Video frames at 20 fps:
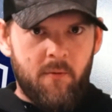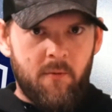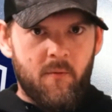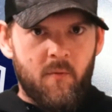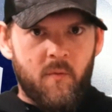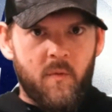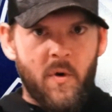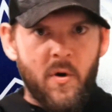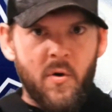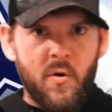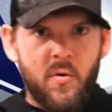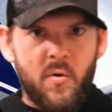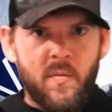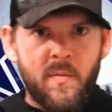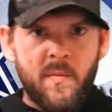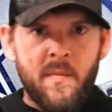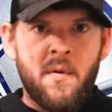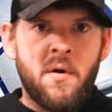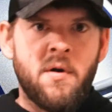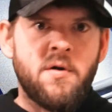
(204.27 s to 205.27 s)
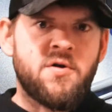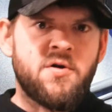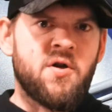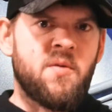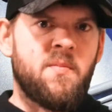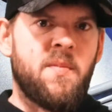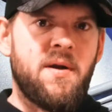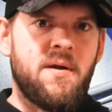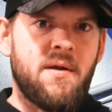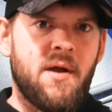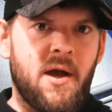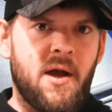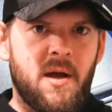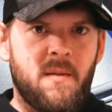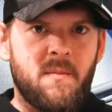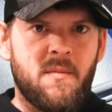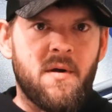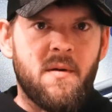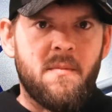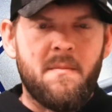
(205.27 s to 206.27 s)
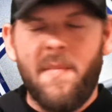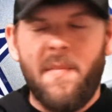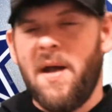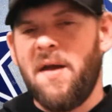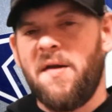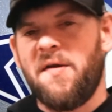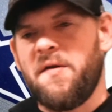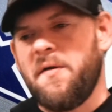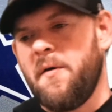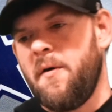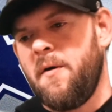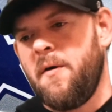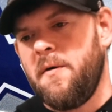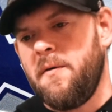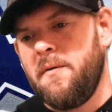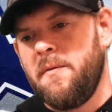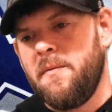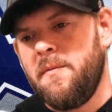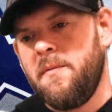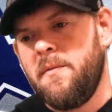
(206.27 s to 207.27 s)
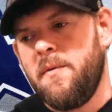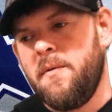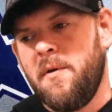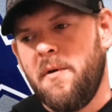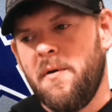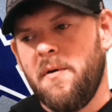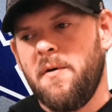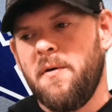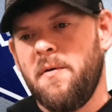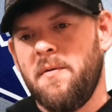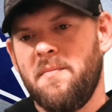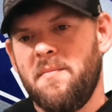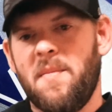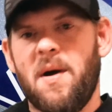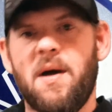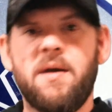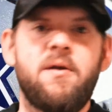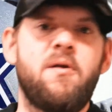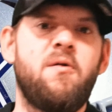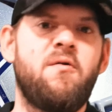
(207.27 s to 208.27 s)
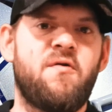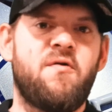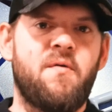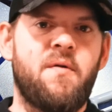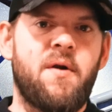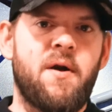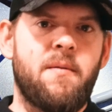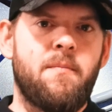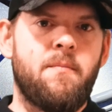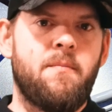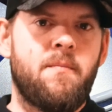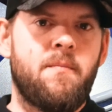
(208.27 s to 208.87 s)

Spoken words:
room should be named based on my username?